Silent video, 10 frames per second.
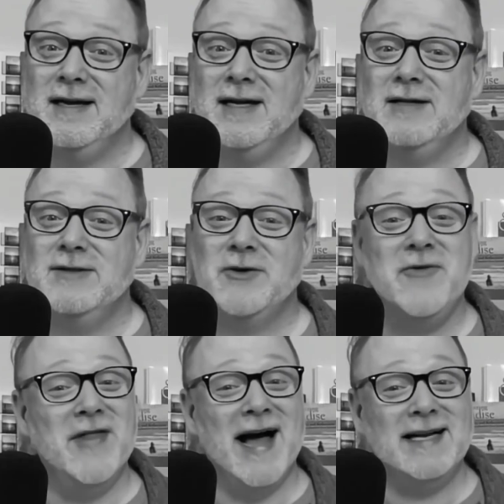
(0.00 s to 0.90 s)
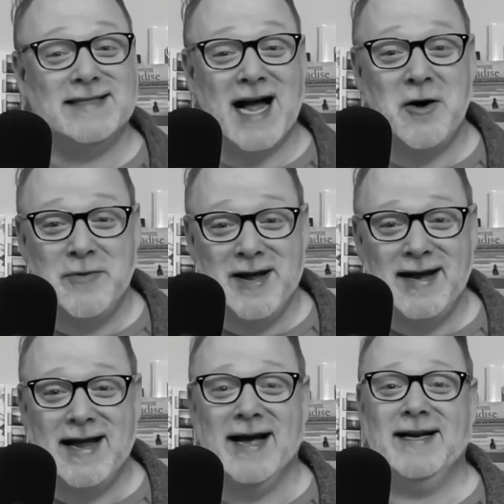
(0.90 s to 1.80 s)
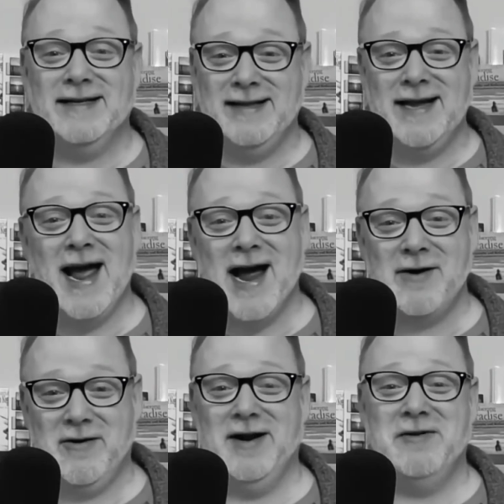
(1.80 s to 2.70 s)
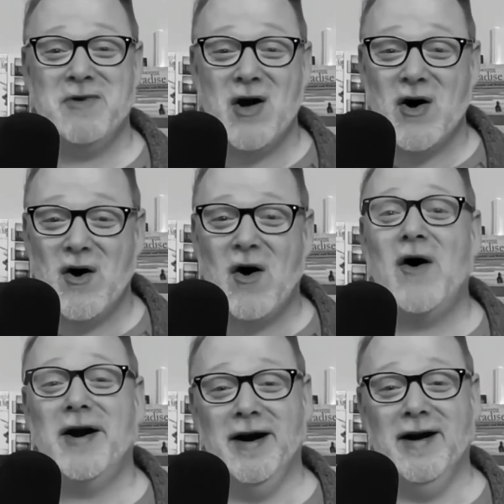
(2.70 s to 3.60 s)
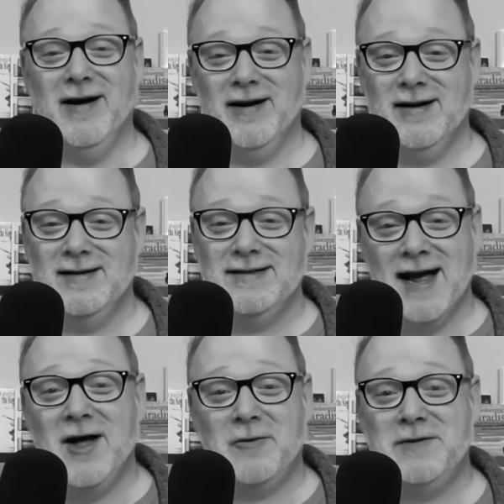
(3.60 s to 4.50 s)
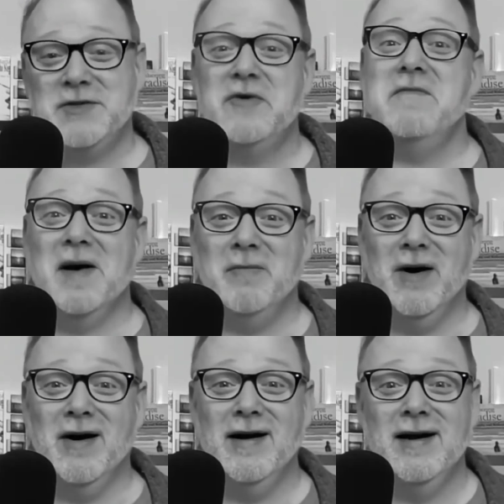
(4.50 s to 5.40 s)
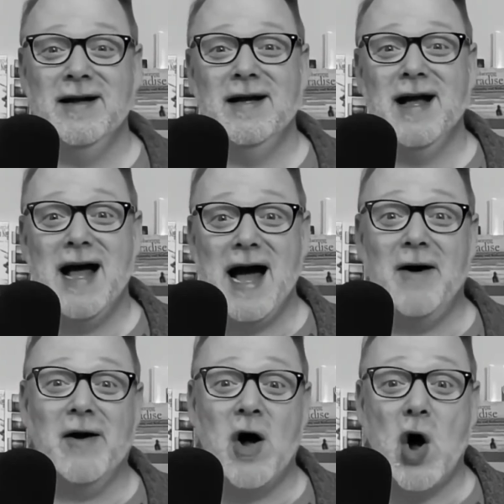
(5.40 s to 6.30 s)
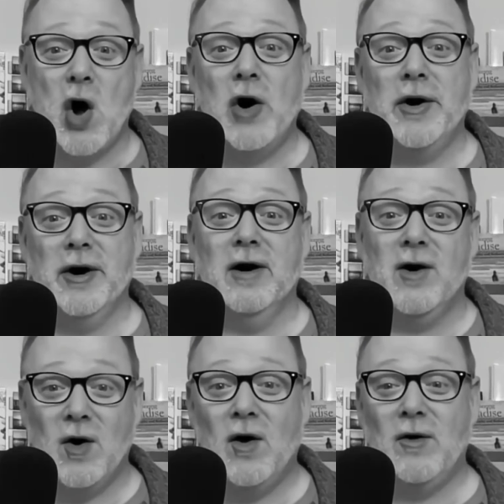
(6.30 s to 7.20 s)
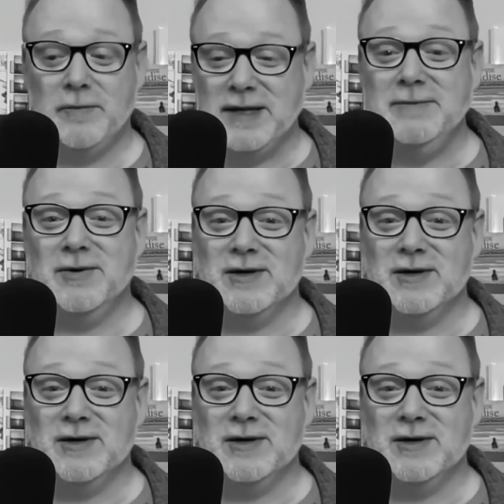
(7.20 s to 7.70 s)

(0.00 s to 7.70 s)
So that's how we get the acronym HONOR, to help us remember how to honor all people.